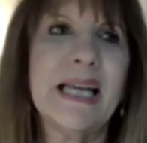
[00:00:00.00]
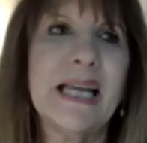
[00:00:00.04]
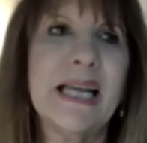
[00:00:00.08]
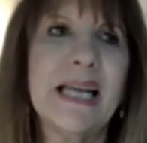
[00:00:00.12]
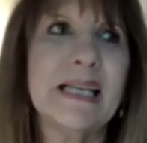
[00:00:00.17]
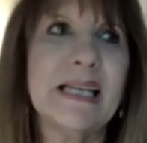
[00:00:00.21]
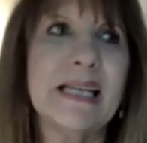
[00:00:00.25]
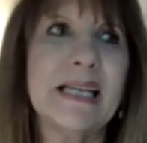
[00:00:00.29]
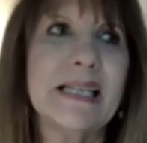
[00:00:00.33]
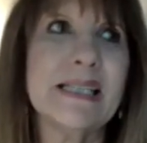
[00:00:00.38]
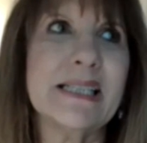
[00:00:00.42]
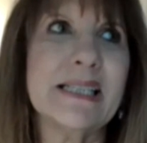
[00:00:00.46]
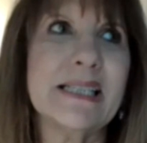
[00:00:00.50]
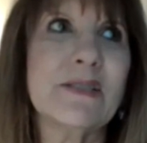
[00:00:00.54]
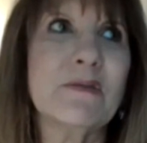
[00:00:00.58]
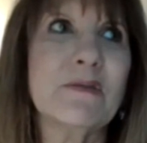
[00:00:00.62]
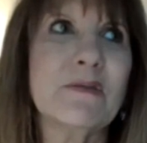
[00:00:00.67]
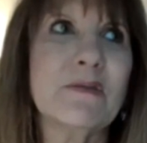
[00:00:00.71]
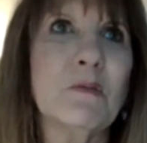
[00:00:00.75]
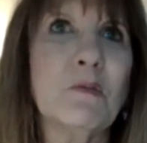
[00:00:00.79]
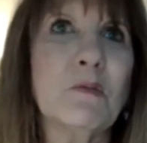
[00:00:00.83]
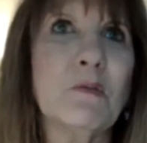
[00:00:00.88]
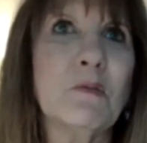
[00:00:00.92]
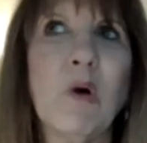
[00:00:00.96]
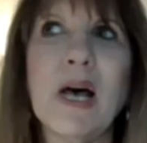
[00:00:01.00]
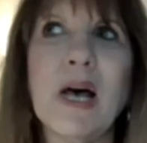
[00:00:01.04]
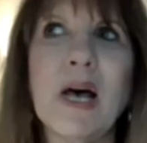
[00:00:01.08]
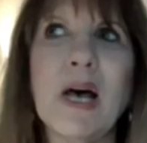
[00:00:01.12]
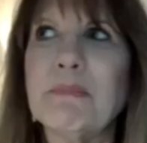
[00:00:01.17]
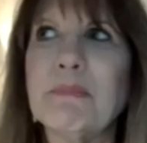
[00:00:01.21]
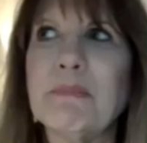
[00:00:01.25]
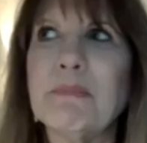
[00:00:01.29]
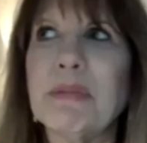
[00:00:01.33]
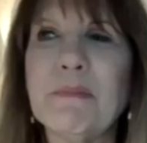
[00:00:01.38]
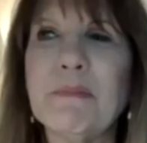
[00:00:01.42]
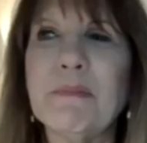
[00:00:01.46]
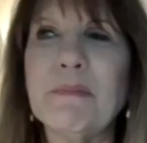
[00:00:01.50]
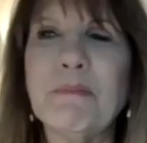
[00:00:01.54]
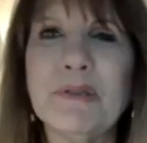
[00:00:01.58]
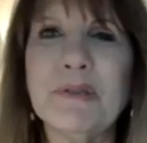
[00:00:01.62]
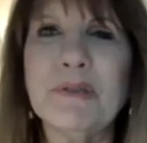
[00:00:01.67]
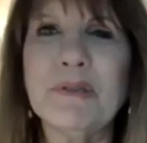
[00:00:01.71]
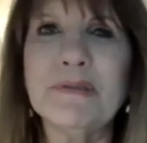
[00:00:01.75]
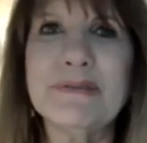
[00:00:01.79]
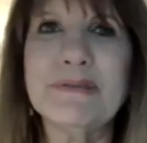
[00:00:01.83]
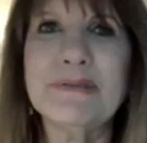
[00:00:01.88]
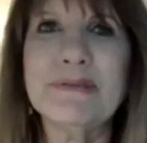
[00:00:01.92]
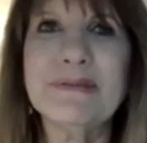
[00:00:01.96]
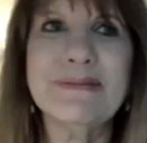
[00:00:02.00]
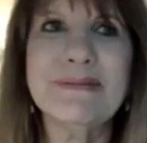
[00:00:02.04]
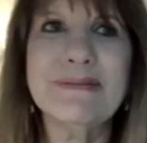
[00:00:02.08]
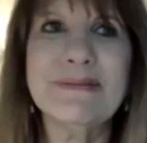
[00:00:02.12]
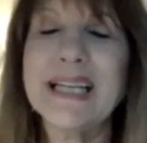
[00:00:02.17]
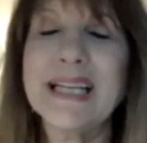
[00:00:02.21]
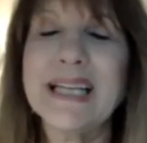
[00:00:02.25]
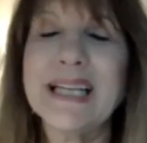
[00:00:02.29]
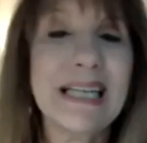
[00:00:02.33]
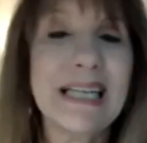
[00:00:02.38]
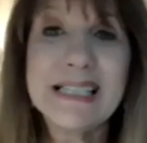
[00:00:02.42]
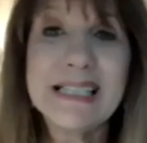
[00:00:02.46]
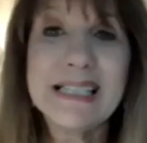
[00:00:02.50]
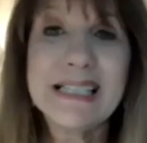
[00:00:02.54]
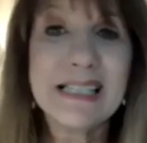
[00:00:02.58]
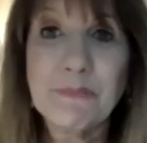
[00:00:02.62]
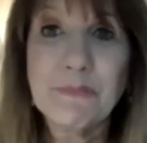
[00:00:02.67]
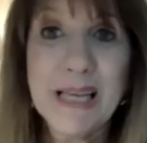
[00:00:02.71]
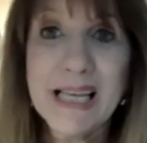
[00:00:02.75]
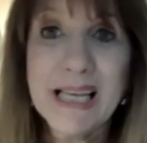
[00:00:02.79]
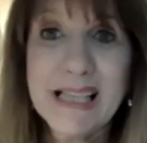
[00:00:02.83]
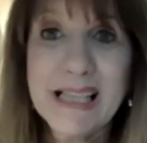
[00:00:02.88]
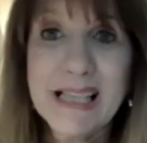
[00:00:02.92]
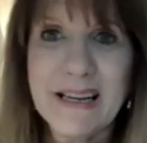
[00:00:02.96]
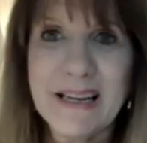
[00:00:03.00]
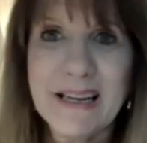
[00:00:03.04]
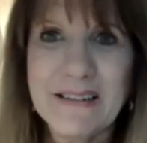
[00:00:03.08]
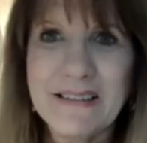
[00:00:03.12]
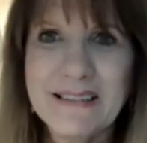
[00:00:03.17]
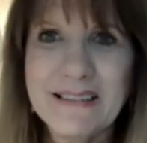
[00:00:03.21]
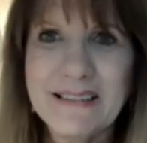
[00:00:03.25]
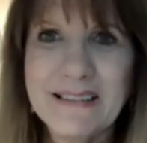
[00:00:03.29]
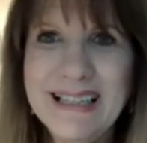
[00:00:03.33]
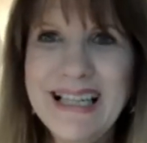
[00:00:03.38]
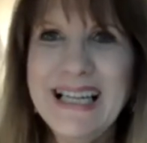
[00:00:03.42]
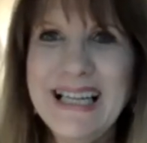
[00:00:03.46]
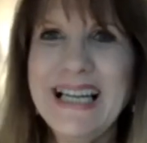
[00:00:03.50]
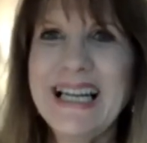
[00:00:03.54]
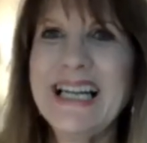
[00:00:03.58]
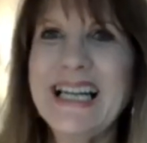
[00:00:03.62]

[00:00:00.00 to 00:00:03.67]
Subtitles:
and why they need to be there.